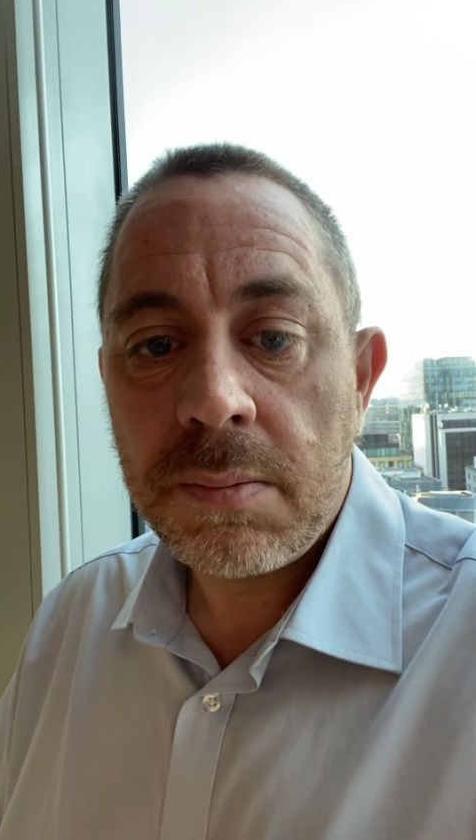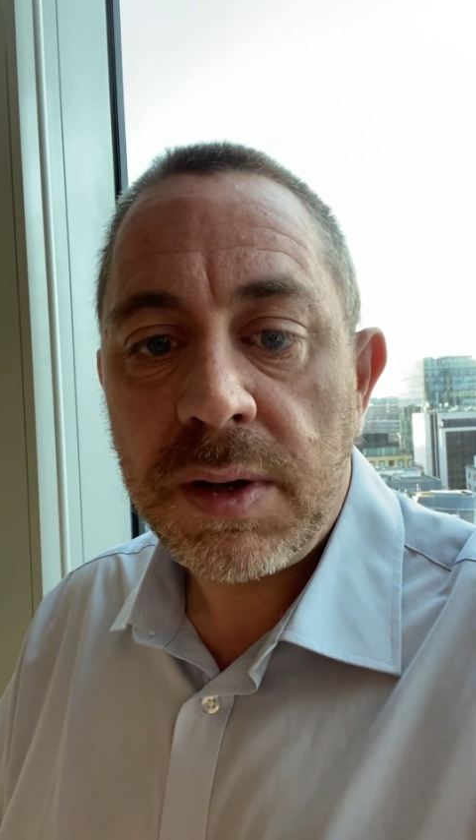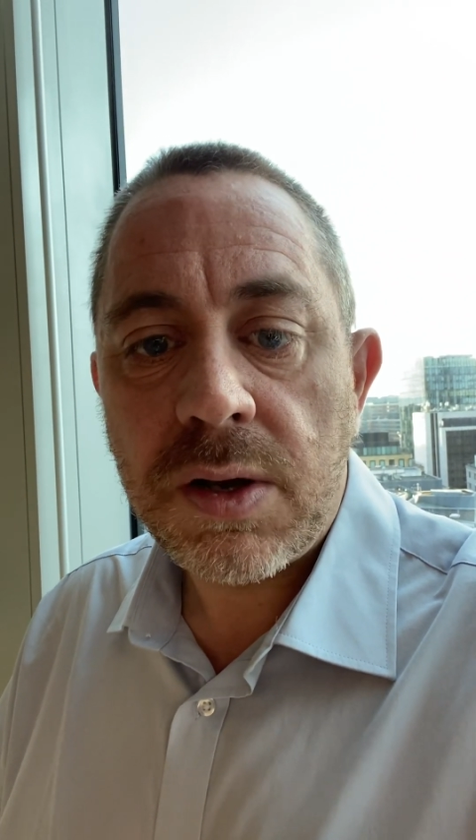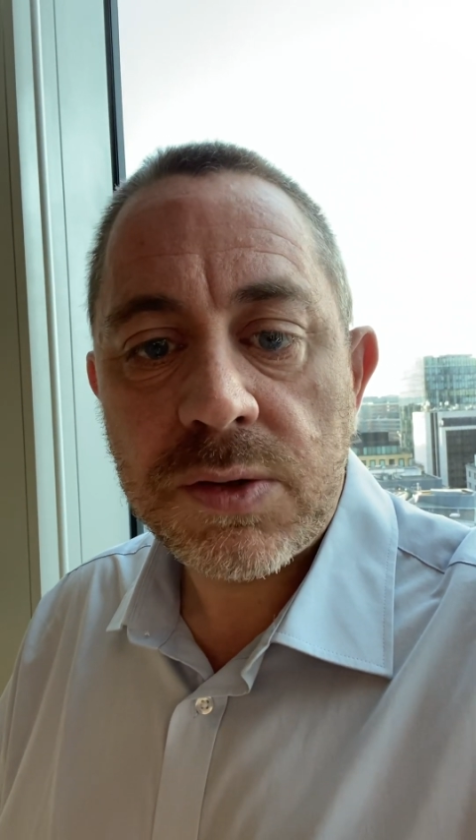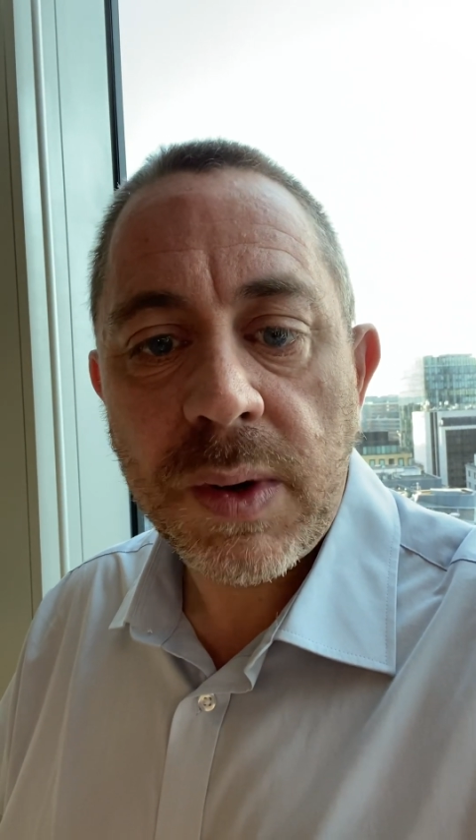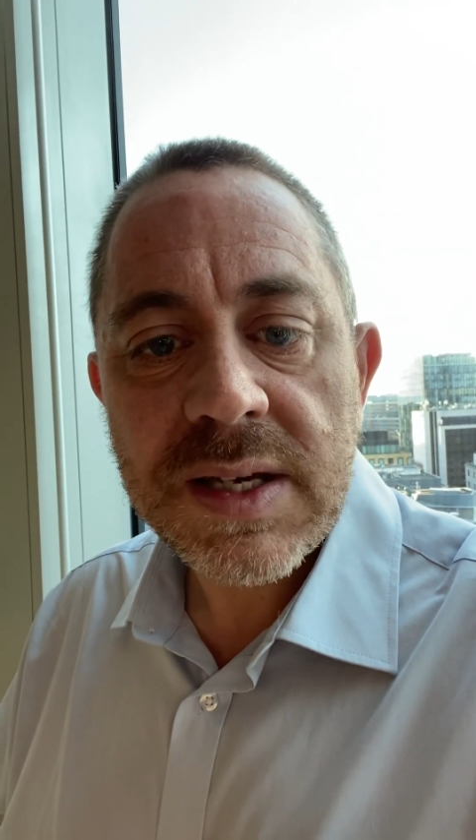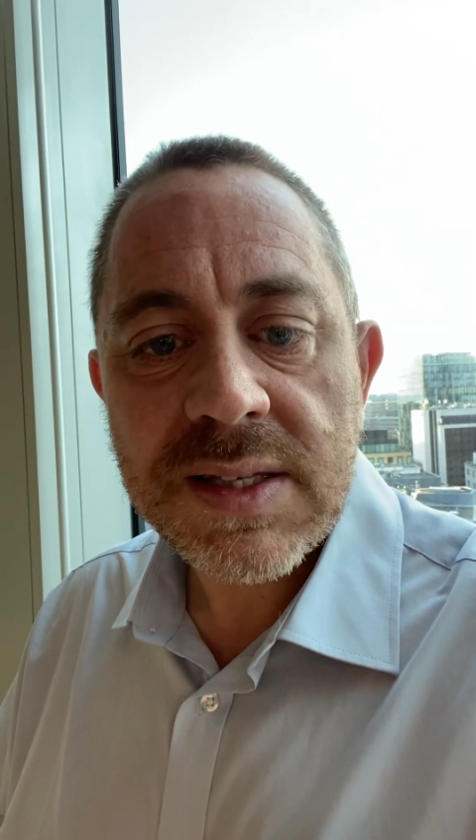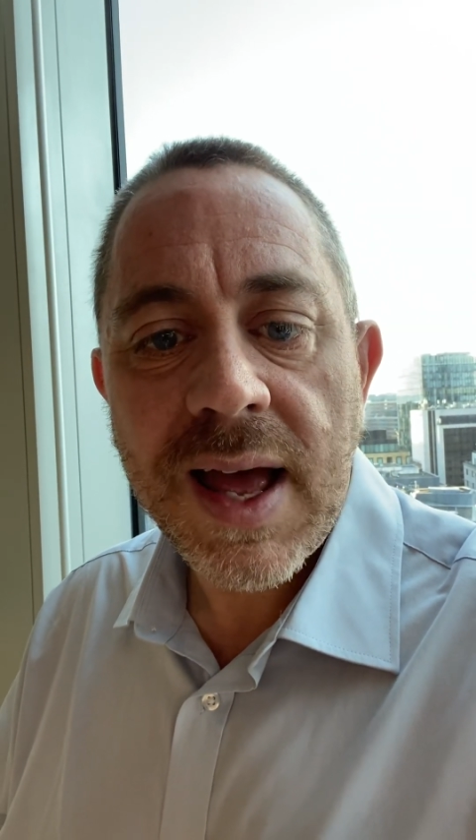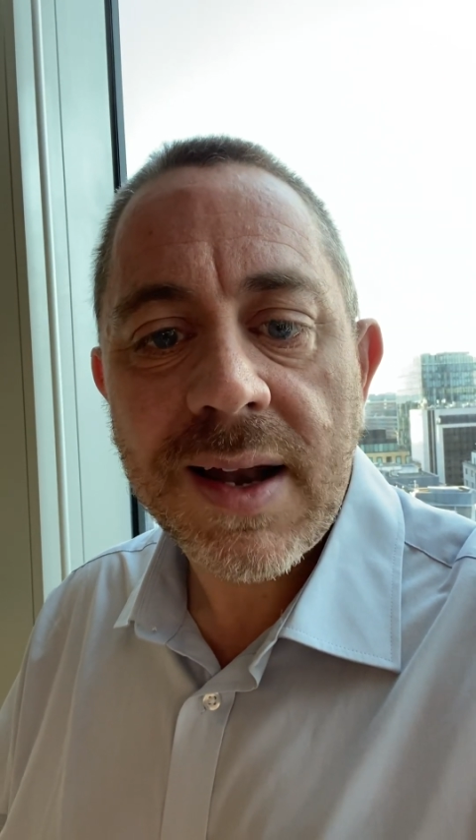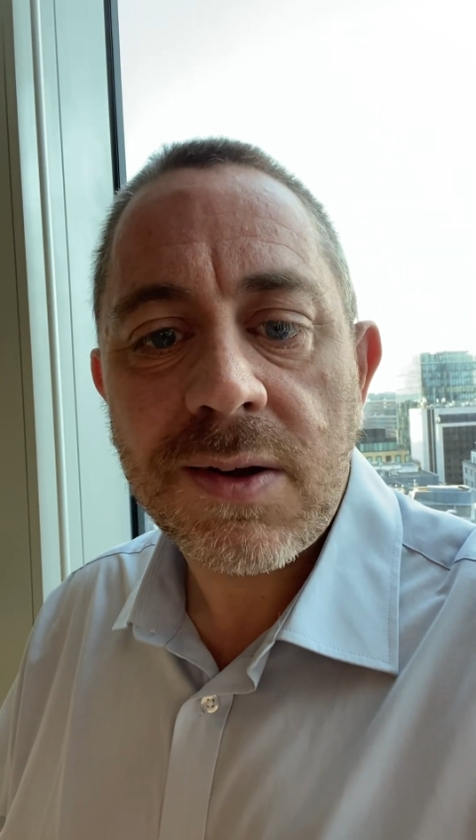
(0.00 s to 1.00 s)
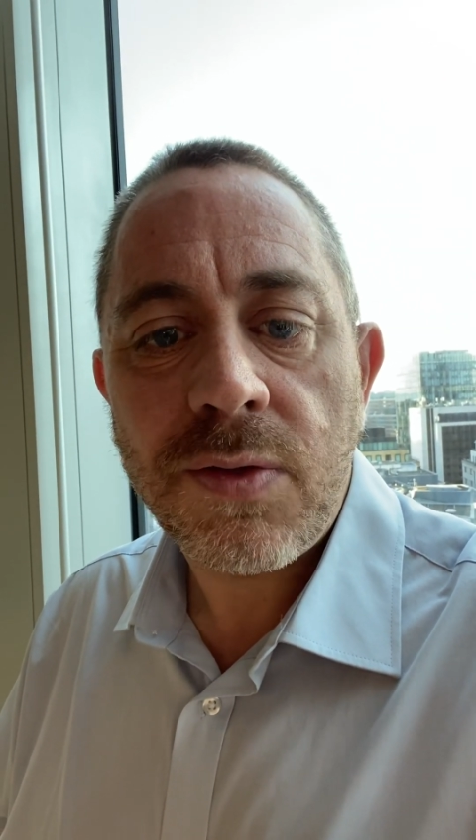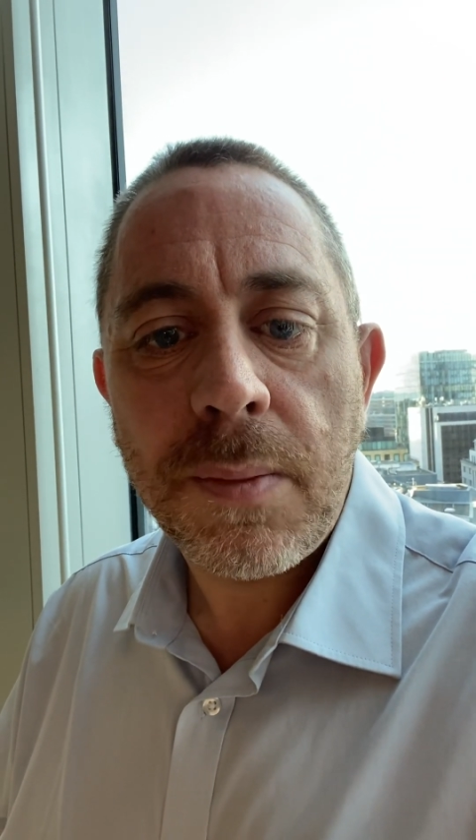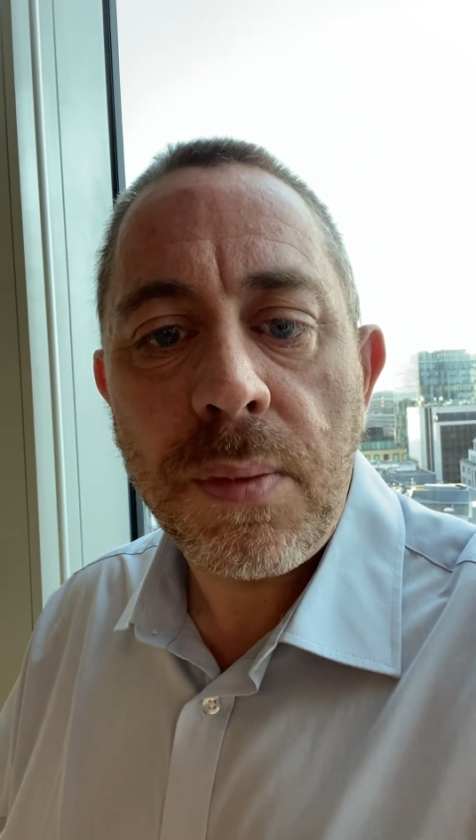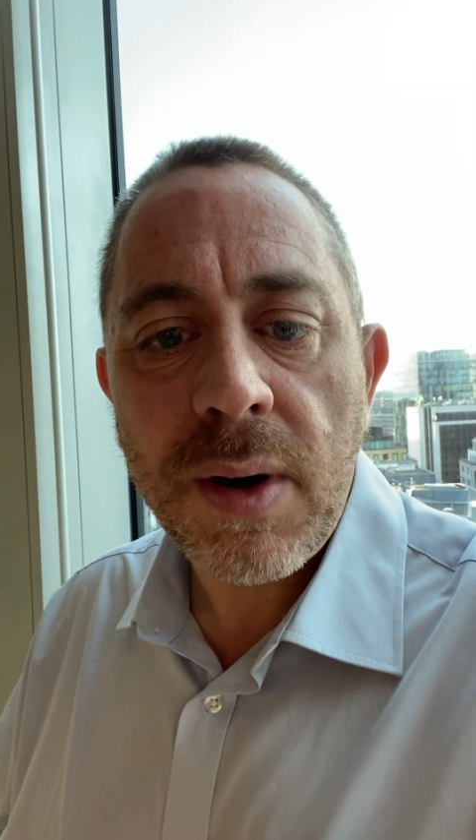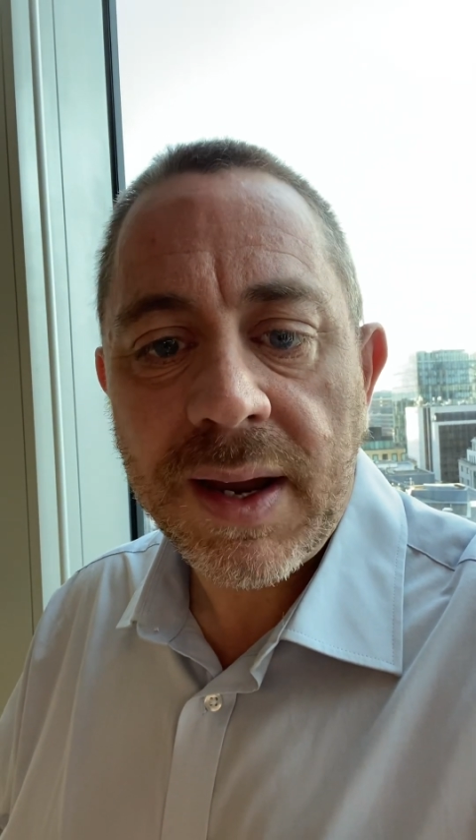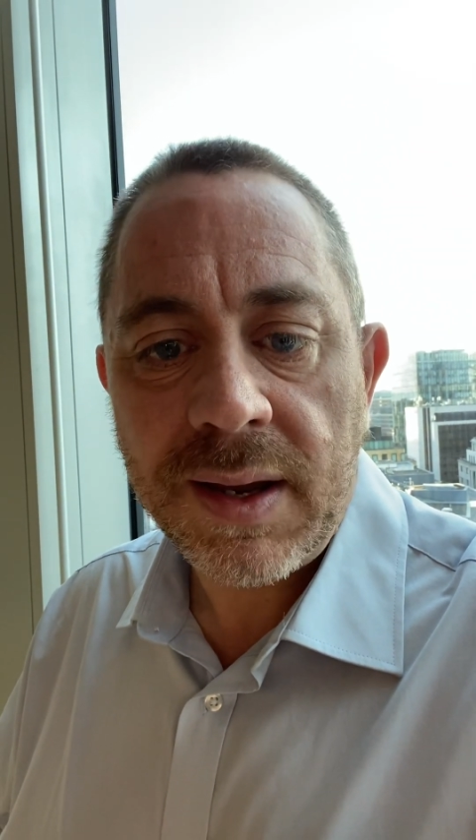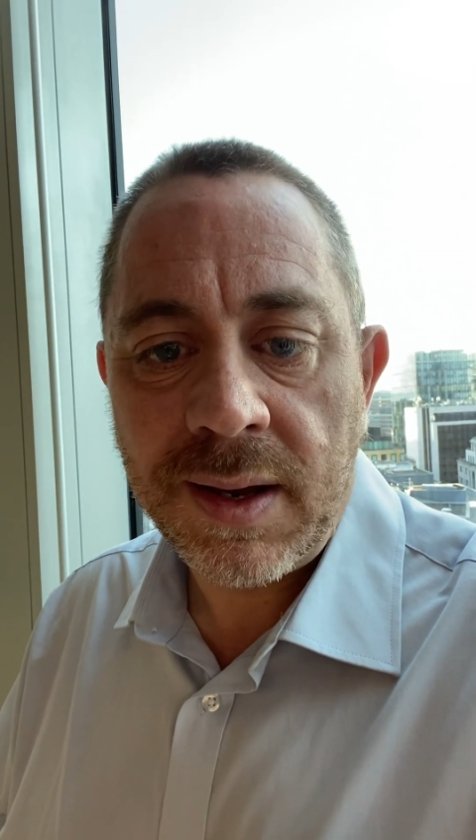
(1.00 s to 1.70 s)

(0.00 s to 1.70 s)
because we stand on the brink